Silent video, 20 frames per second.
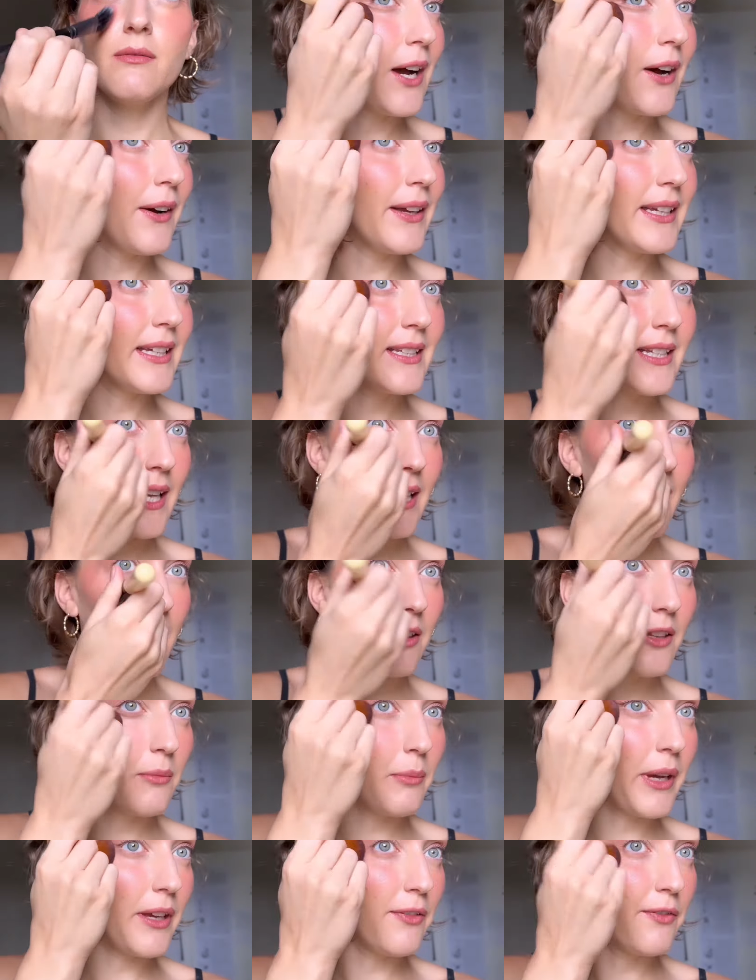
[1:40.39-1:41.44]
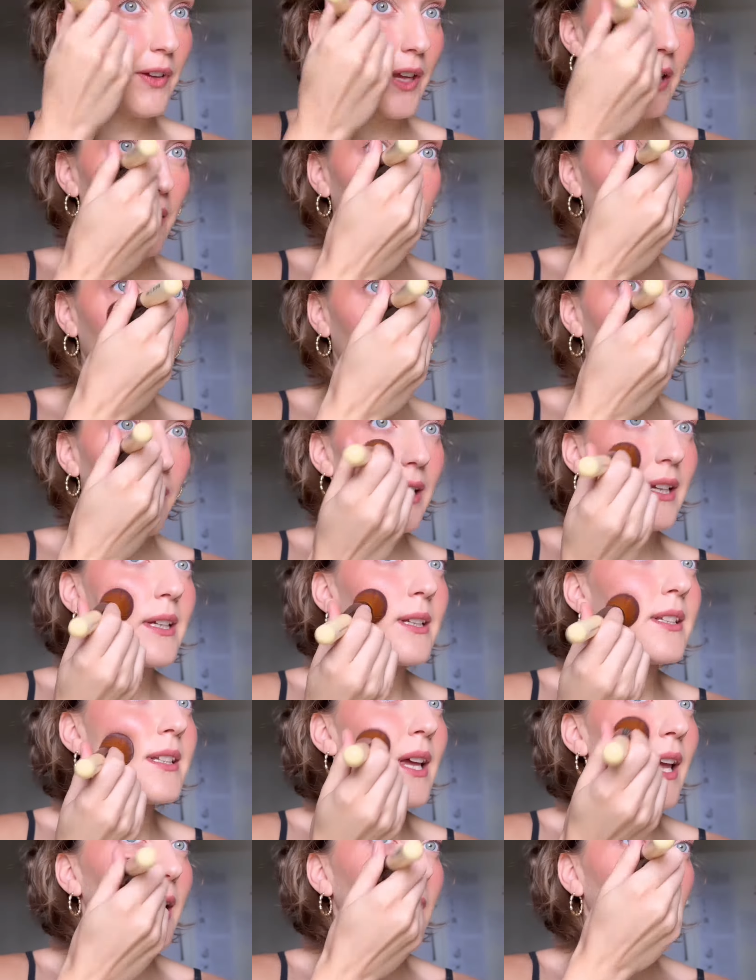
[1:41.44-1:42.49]
I can take either my finger or I can
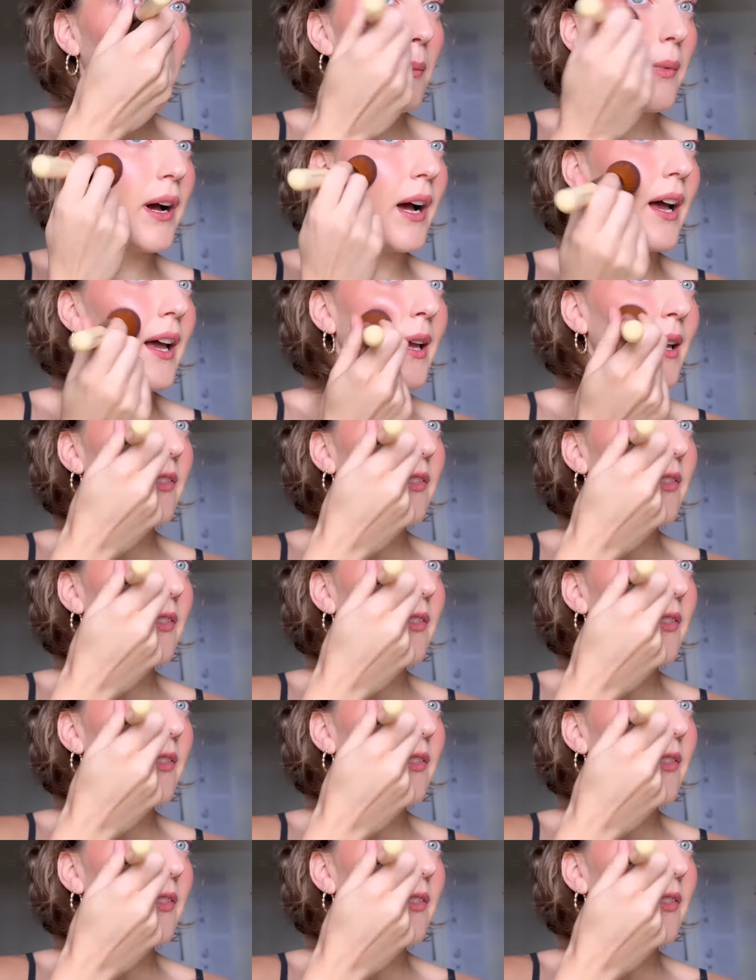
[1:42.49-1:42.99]
take my